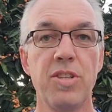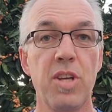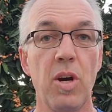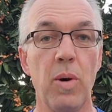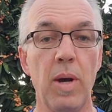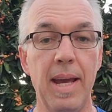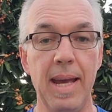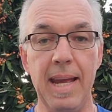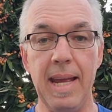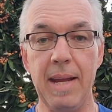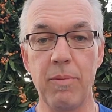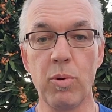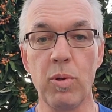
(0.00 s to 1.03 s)
So
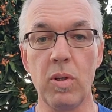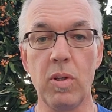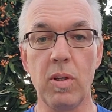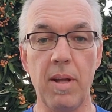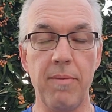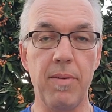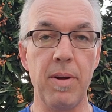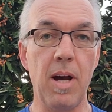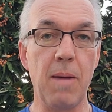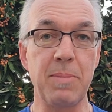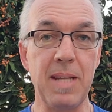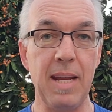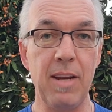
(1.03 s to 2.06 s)
a rule
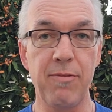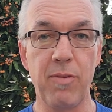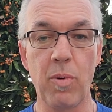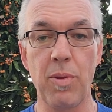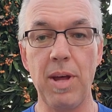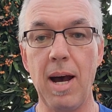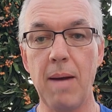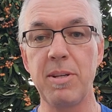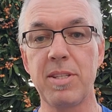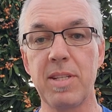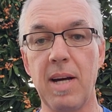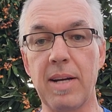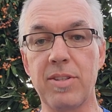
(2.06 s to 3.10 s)
update for the Hobby
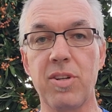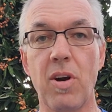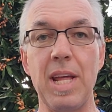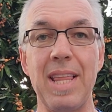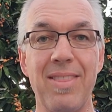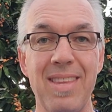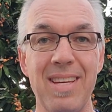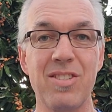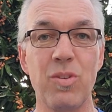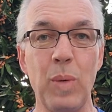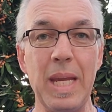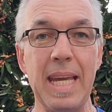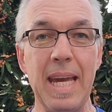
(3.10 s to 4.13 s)
Stock starting this
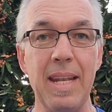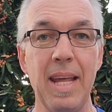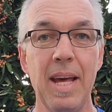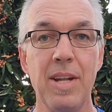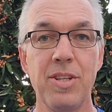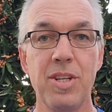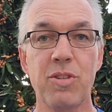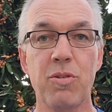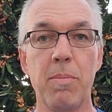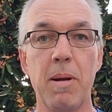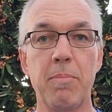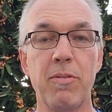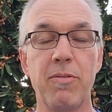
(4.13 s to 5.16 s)
weekend. Just
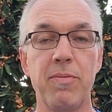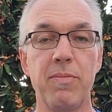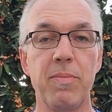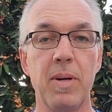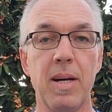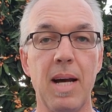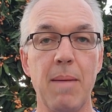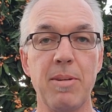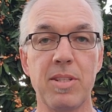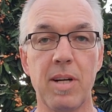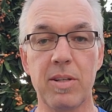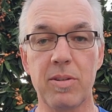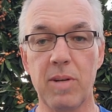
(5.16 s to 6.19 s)
remember, Hobby
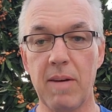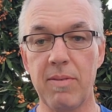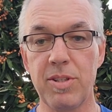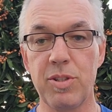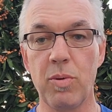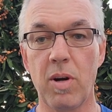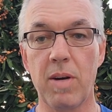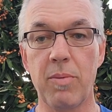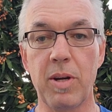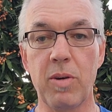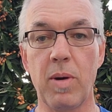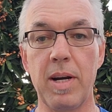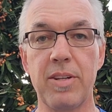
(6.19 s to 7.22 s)
Stock drivers, you are
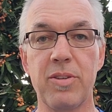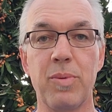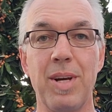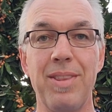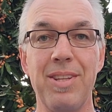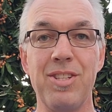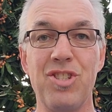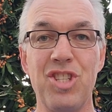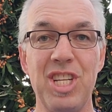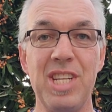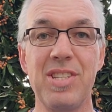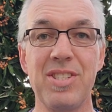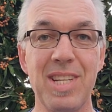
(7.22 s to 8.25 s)
required to run the
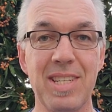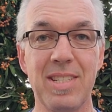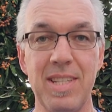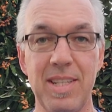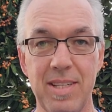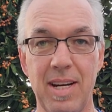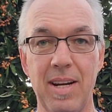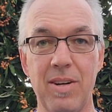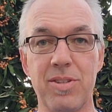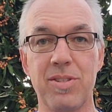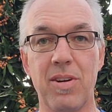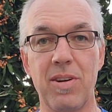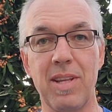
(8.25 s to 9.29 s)
G60
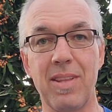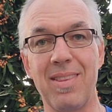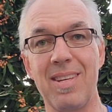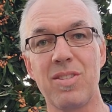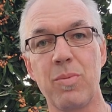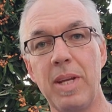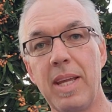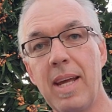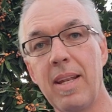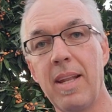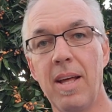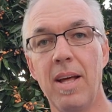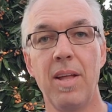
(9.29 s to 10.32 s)
tires starting this
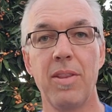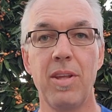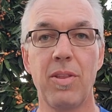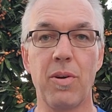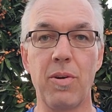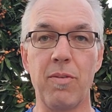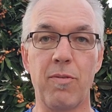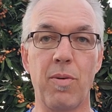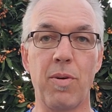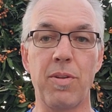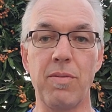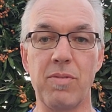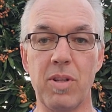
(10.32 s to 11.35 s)
weekend, the 3rd and
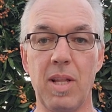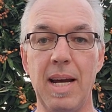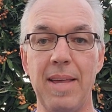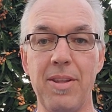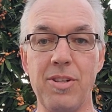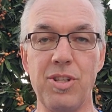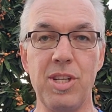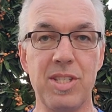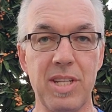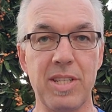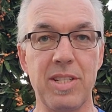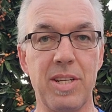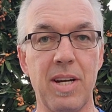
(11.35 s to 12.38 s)
4th of July. The
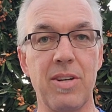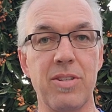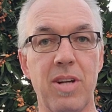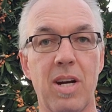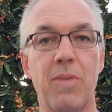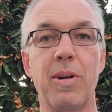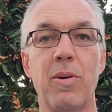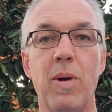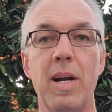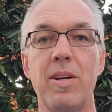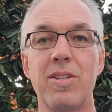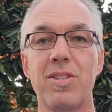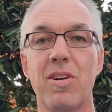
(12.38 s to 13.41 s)
G60 tires are
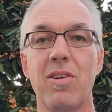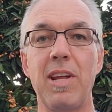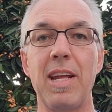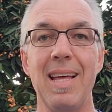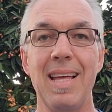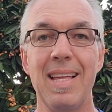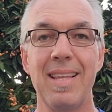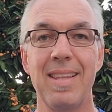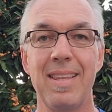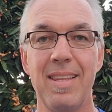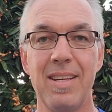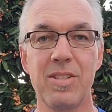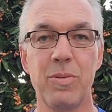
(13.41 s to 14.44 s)
required starting
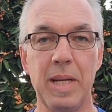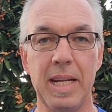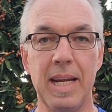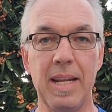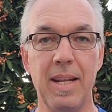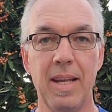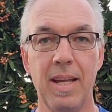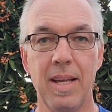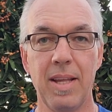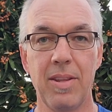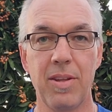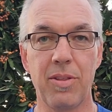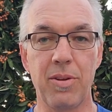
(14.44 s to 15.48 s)
this weekend,
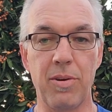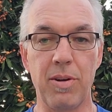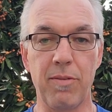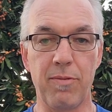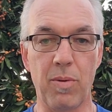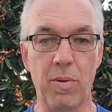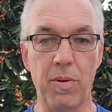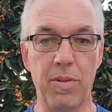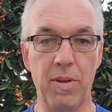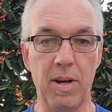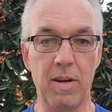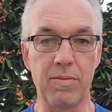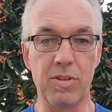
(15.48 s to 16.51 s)
the 3rd and 4th
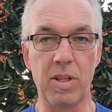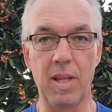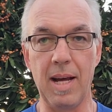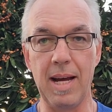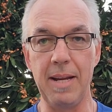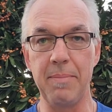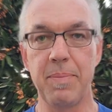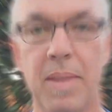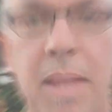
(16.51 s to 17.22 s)
of July.